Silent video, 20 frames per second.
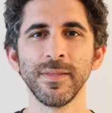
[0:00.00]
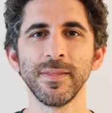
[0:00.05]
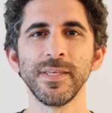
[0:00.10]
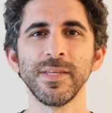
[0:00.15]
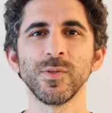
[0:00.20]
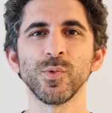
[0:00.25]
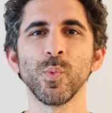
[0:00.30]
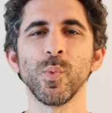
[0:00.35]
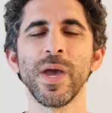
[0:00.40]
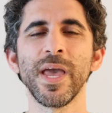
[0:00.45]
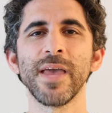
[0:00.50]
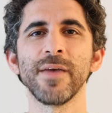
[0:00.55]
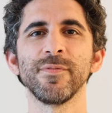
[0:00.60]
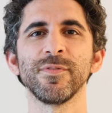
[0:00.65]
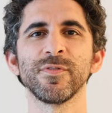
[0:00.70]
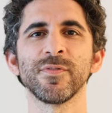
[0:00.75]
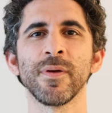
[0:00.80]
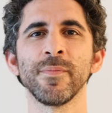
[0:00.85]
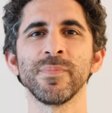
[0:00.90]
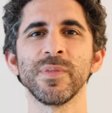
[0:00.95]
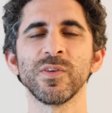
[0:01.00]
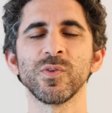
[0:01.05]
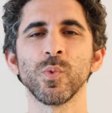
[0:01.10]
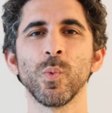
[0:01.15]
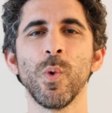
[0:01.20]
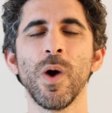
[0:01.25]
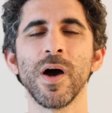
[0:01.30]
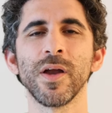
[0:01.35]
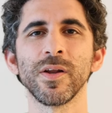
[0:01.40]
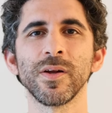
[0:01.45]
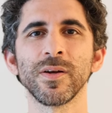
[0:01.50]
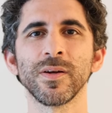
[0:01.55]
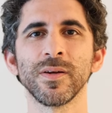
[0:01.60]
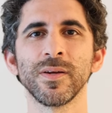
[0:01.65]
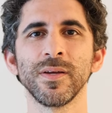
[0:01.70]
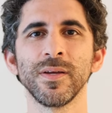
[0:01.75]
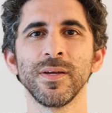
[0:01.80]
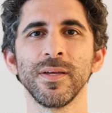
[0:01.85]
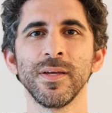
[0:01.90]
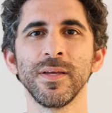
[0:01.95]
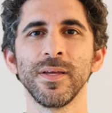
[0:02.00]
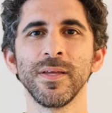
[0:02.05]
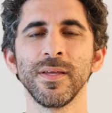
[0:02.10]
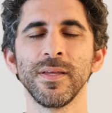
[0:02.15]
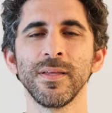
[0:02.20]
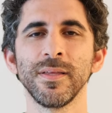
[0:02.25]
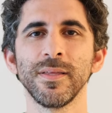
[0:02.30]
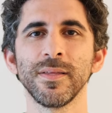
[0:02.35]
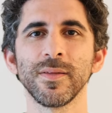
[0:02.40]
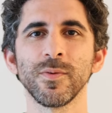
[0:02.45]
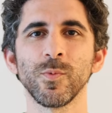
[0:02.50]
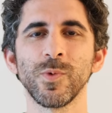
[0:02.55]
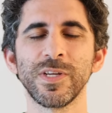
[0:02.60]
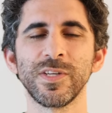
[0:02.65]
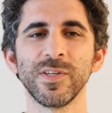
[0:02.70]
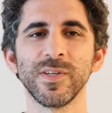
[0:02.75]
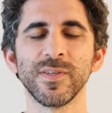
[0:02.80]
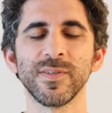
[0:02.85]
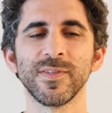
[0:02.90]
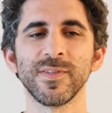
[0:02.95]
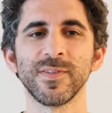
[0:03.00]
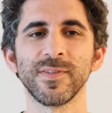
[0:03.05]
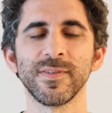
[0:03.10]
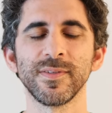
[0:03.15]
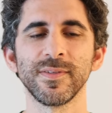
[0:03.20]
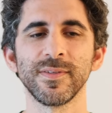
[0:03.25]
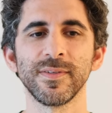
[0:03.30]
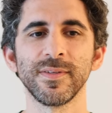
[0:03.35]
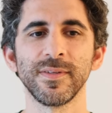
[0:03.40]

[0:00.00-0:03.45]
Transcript: these waves, from this water, which is